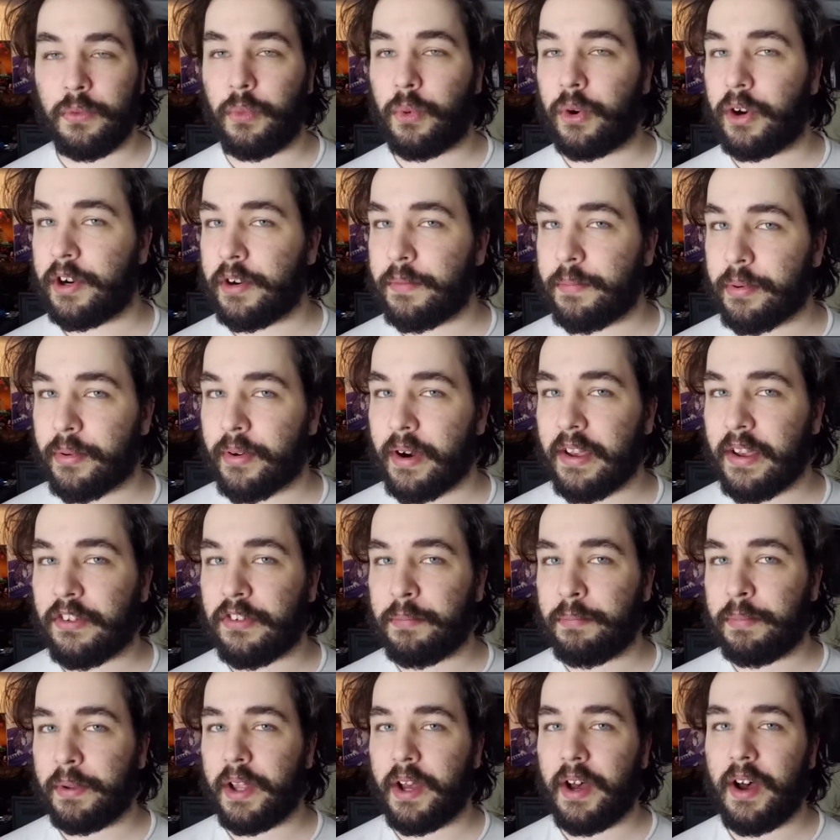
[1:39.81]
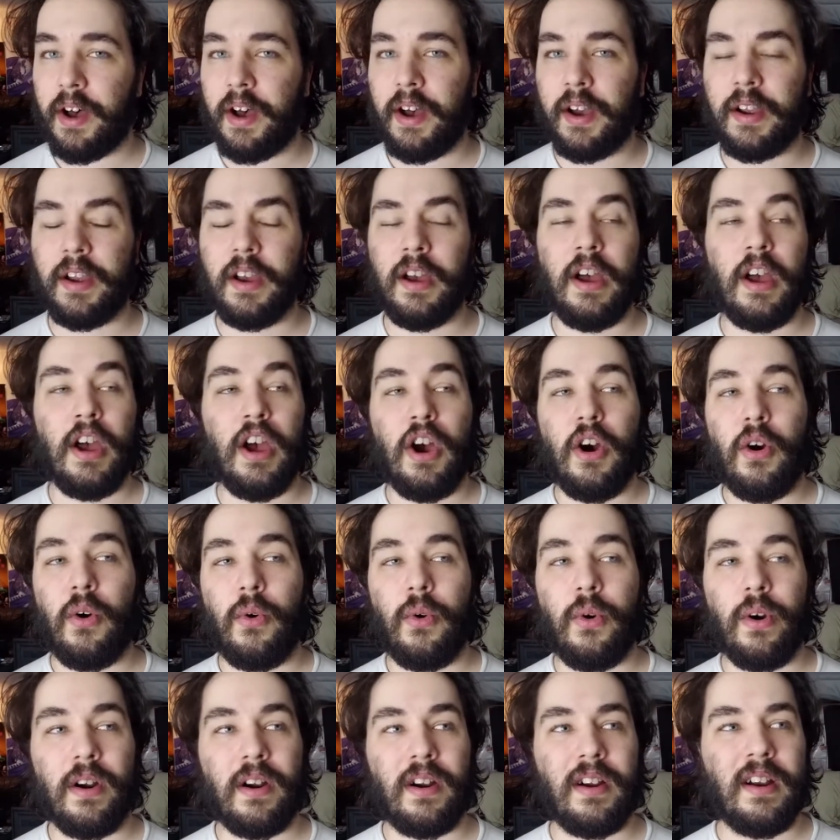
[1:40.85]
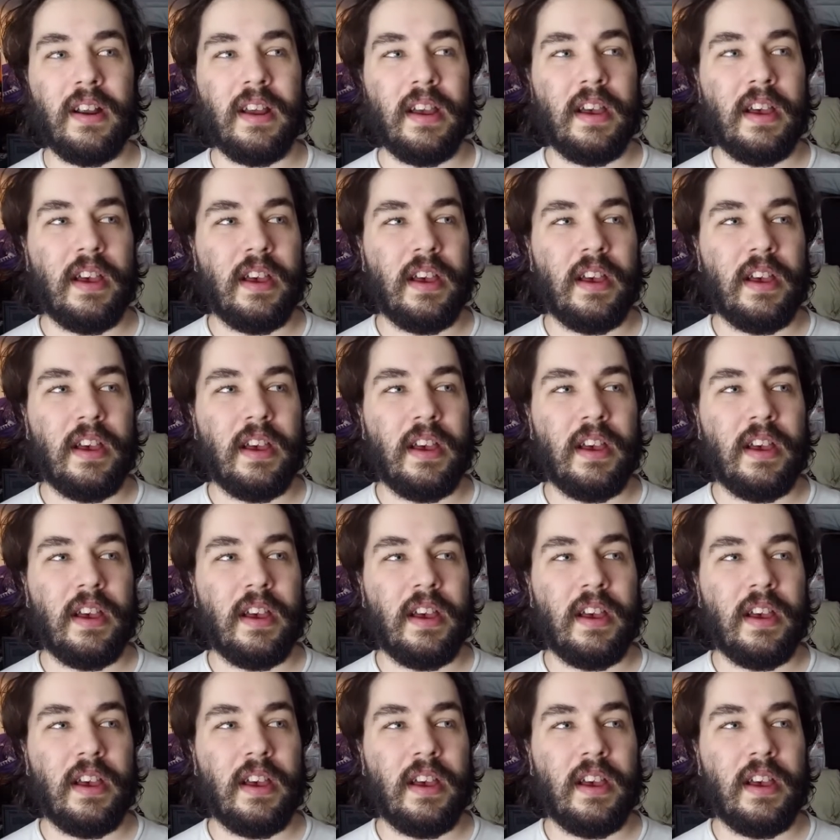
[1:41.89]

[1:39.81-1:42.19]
WordPress blog, or,